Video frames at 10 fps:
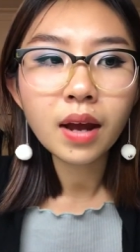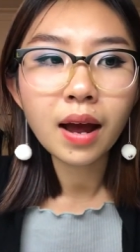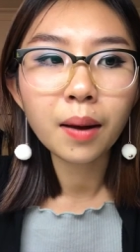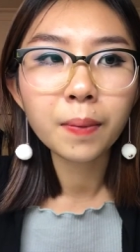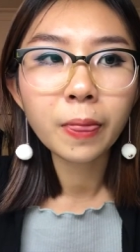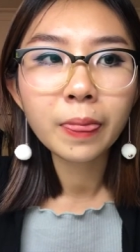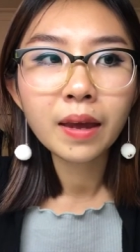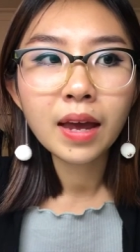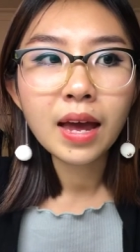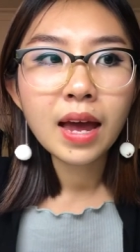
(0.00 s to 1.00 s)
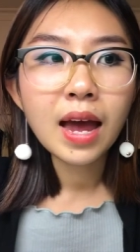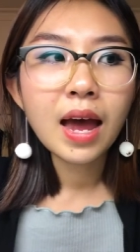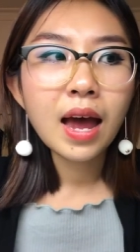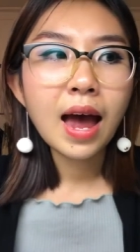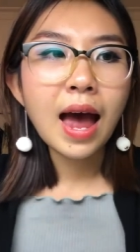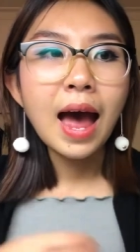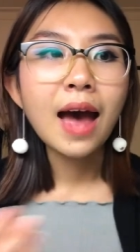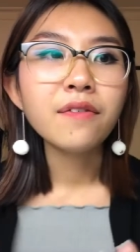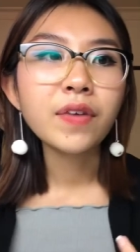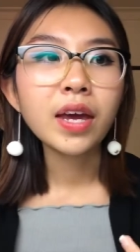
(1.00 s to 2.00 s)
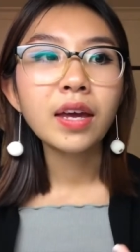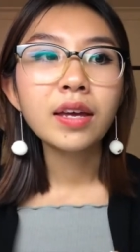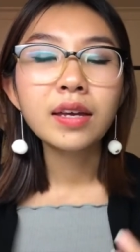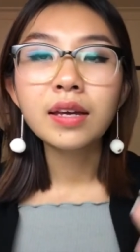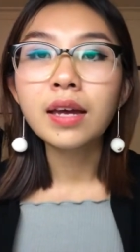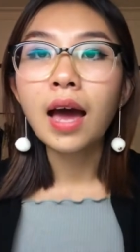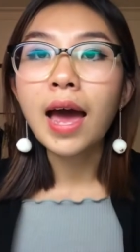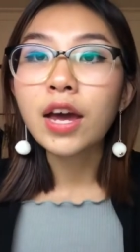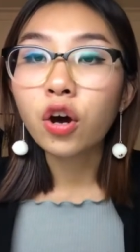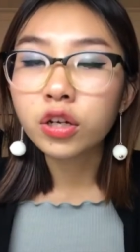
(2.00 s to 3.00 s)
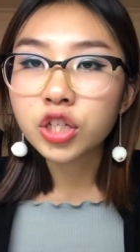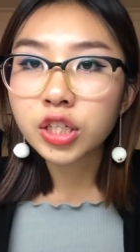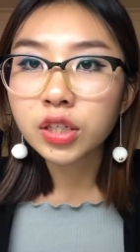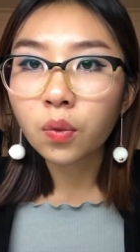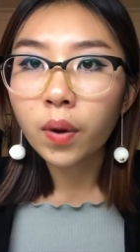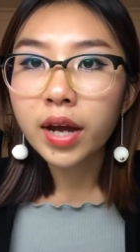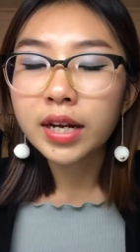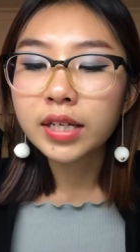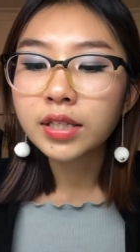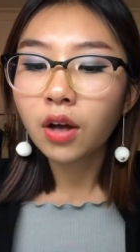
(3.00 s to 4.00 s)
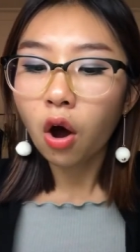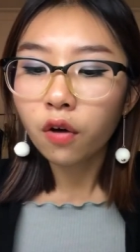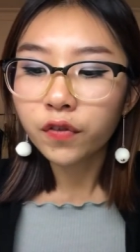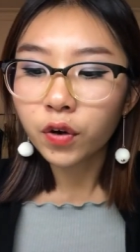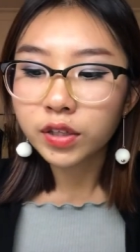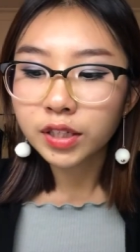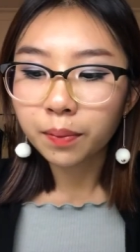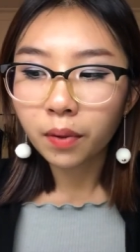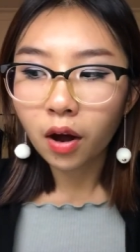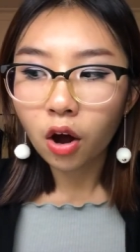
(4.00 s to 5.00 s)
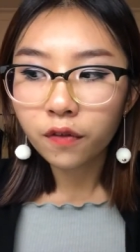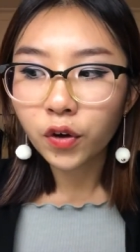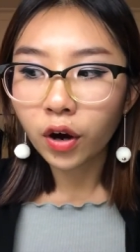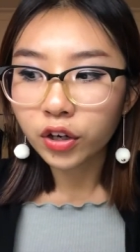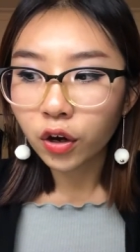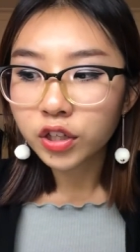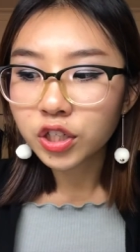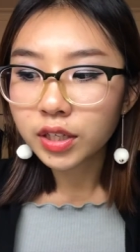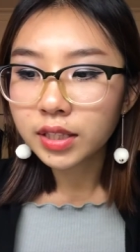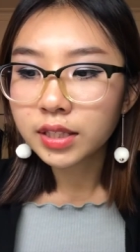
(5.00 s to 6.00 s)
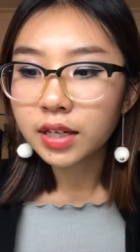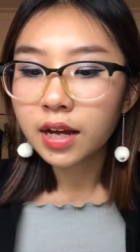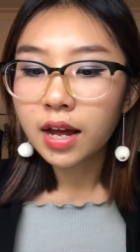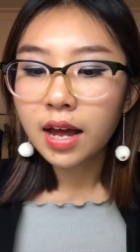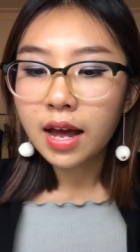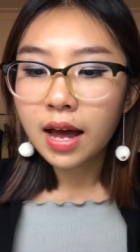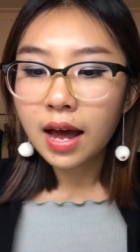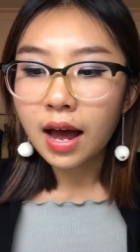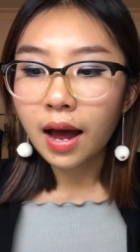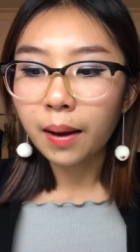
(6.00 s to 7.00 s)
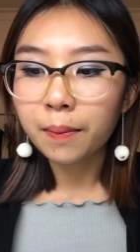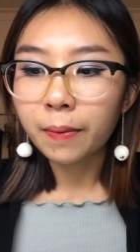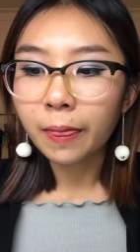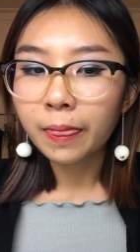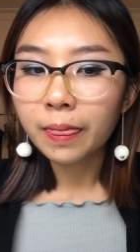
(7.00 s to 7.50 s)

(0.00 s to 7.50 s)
um, having a conscious awareness of your sub of your unconscious um,